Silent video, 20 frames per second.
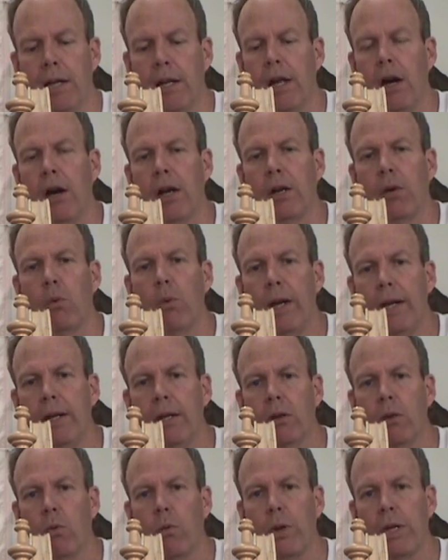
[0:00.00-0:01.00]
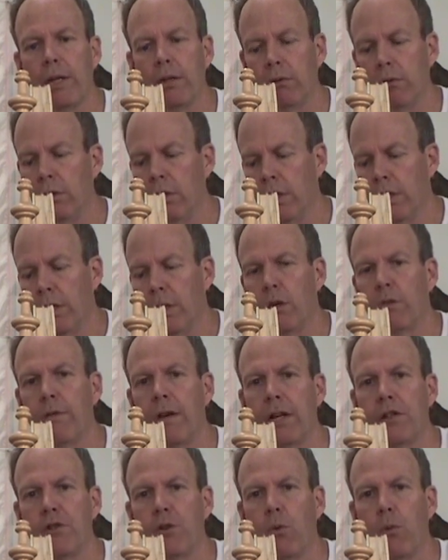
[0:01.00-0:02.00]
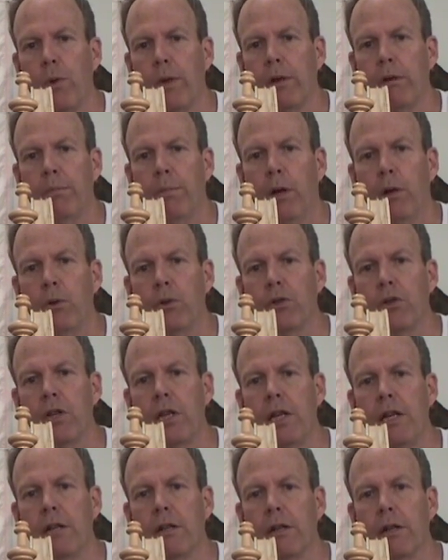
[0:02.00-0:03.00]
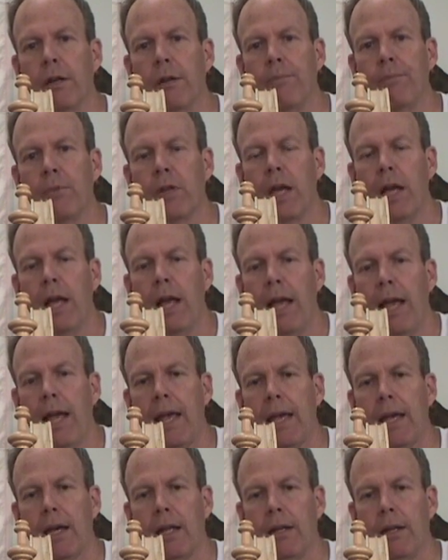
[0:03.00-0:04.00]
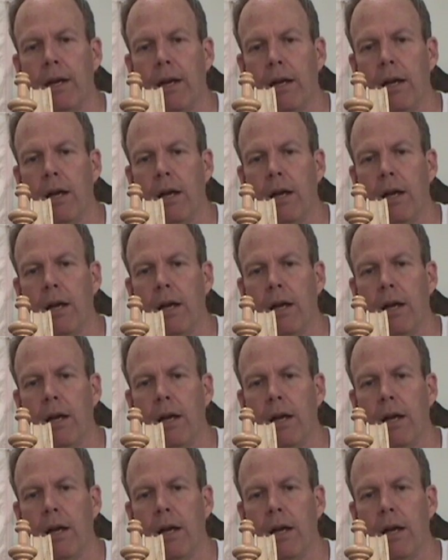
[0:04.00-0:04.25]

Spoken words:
Now on a regular wheel, you've got your wheel posts here, and